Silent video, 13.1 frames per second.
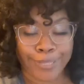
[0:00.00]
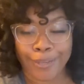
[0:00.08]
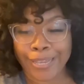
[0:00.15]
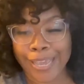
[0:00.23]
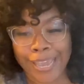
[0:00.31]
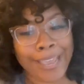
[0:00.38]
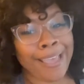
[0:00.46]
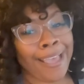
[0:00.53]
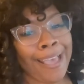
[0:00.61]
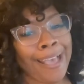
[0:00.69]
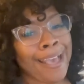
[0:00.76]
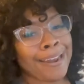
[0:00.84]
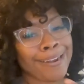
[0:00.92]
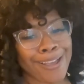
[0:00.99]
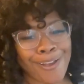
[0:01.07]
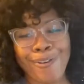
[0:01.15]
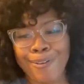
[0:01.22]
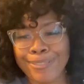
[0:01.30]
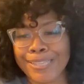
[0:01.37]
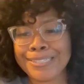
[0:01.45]
Okay, I
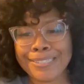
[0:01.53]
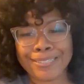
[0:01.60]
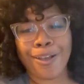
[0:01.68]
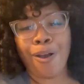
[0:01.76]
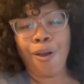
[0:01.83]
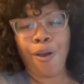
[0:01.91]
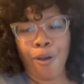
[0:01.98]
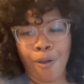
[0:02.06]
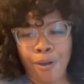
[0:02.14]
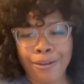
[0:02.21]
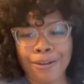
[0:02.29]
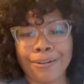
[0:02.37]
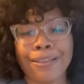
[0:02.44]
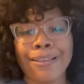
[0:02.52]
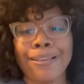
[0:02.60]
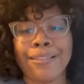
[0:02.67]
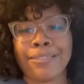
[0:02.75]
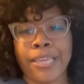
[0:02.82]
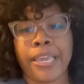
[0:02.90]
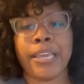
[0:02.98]
know this is a hard
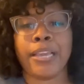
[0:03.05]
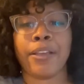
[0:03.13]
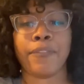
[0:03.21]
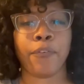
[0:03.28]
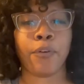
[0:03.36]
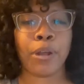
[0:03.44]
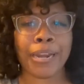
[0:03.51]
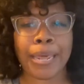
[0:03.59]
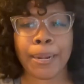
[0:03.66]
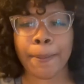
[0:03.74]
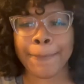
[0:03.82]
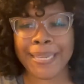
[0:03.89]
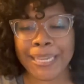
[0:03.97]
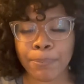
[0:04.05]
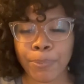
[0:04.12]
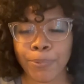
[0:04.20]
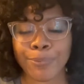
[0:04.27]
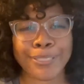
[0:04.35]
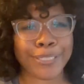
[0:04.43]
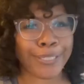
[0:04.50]
thing for a lot of
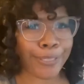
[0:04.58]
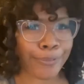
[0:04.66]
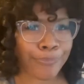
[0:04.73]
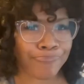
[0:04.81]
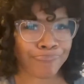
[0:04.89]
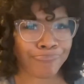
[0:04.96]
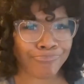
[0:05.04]
people to do.